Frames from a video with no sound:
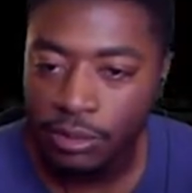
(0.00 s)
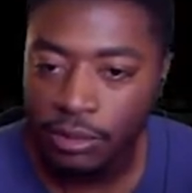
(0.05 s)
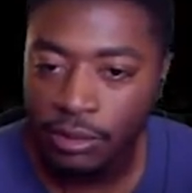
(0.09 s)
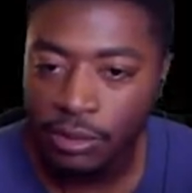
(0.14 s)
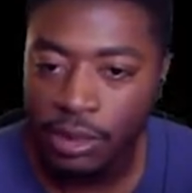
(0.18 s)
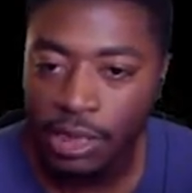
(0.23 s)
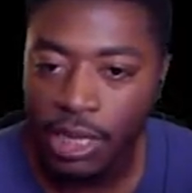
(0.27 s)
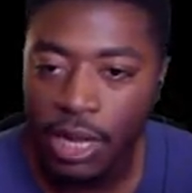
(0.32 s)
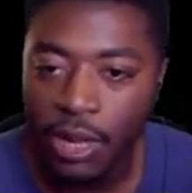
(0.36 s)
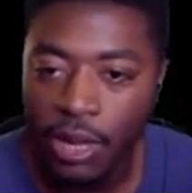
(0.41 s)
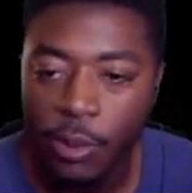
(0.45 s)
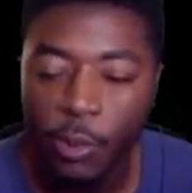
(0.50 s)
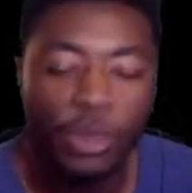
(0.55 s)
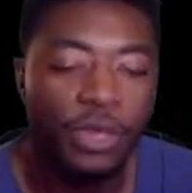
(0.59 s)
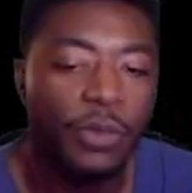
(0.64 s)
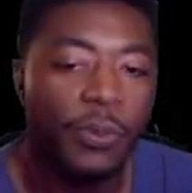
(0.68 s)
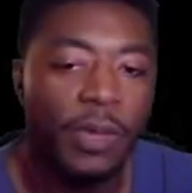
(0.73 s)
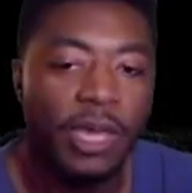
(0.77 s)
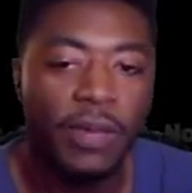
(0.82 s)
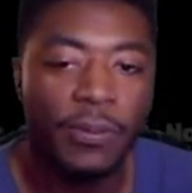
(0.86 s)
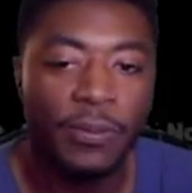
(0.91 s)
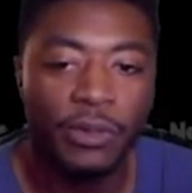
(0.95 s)
Yeah, with a
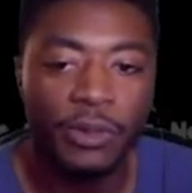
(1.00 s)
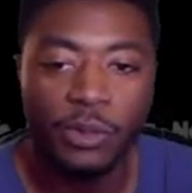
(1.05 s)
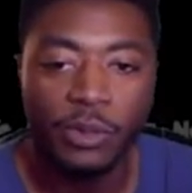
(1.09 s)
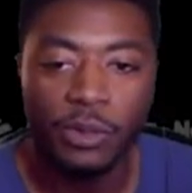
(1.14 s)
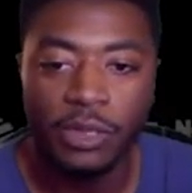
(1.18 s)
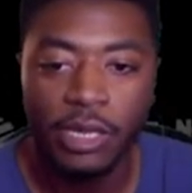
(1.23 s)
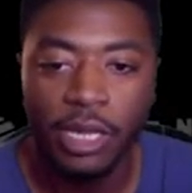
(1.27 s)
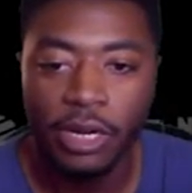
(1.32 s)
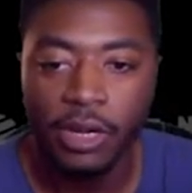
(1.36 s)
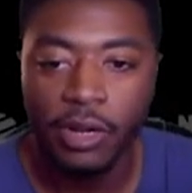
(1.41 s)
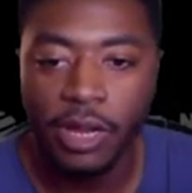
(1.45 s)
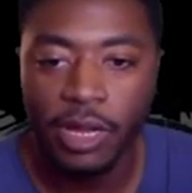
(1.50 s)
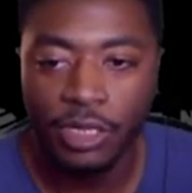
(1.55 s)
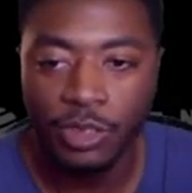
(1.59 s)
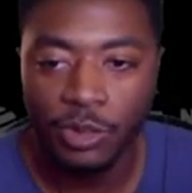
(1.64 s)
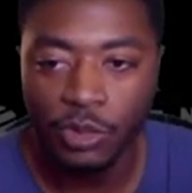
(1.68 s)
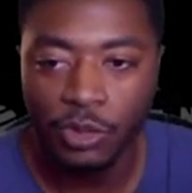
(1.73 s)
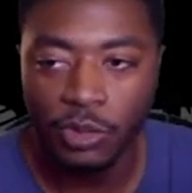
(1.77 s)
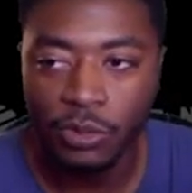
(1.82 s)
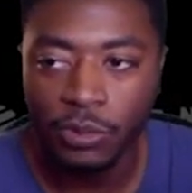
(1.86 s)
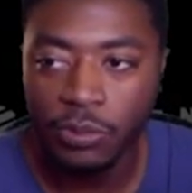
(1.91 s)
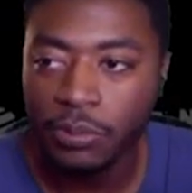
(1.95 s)
bank boo, not our
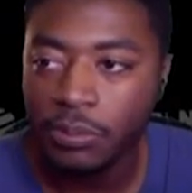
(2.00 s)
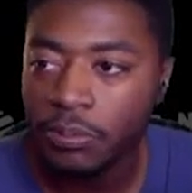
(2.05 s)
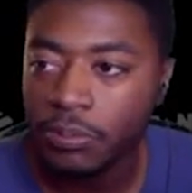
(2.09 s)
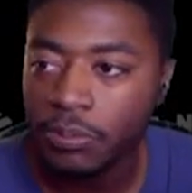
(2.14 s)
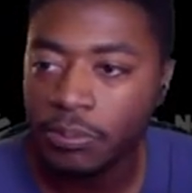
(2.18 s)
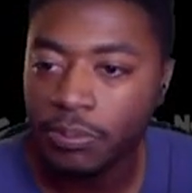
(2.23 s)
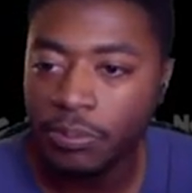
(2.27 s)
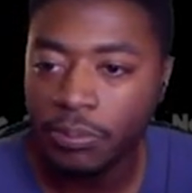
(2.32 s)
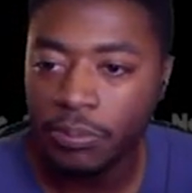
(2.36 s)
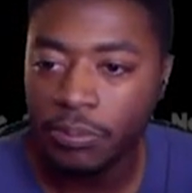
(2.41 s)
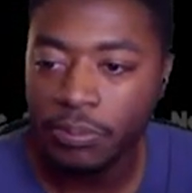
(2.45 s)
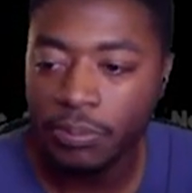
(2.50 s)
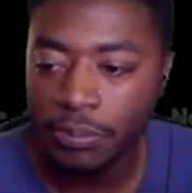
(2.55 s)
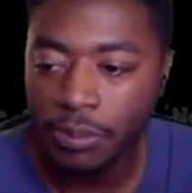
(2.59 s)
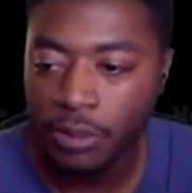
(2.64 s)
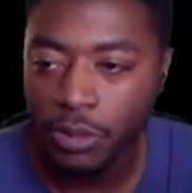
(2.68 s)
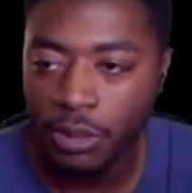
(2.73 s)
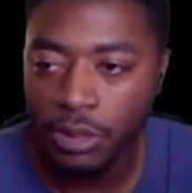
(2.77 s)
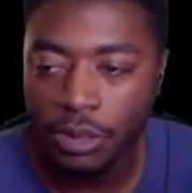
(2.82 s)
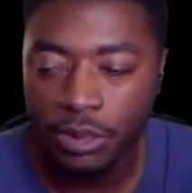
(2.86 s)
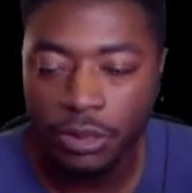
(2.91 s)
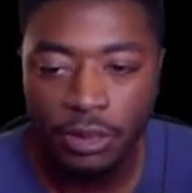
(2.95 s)
actual
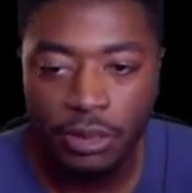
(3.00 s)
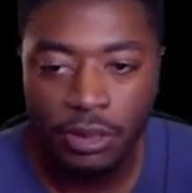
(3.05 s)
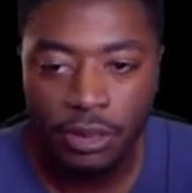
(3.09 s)
person.